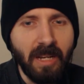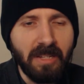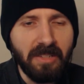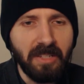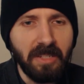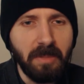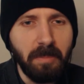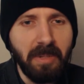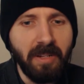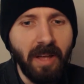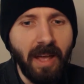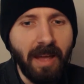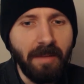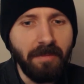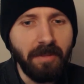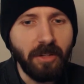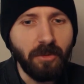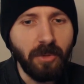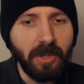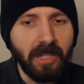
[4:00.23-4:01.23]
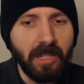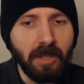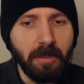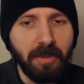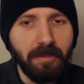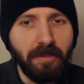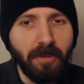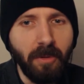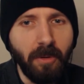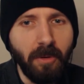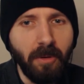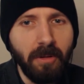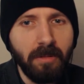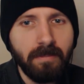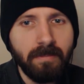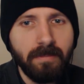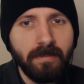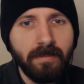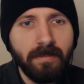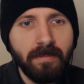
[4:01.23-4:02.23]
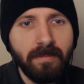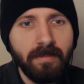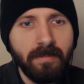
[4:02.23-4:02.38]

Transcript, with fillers: Has he been a heavy drinker before?